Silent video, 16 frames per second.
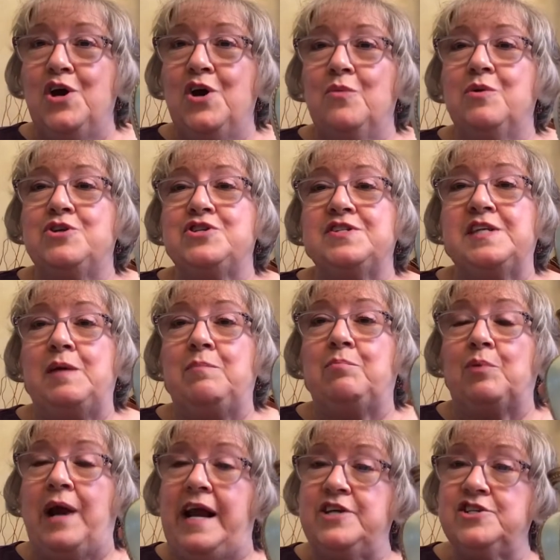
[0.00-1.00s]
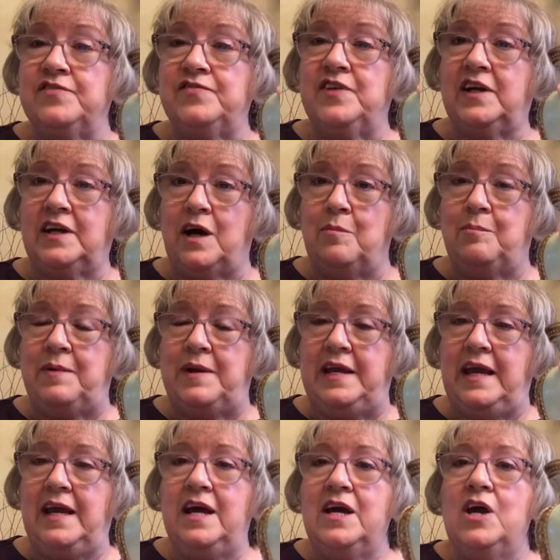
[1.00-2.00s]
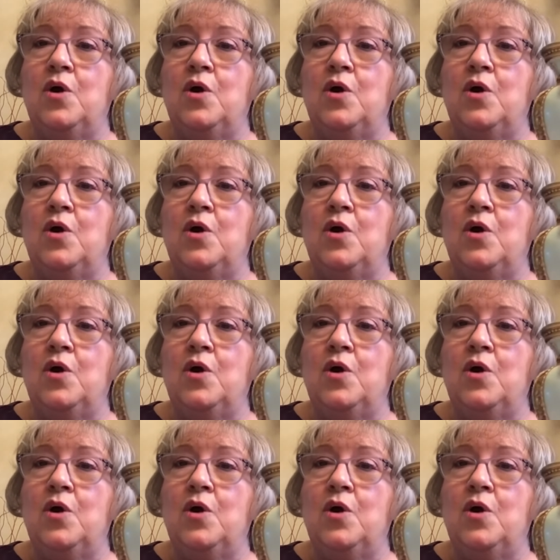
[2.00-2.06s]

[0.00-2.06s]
which is a branch of the company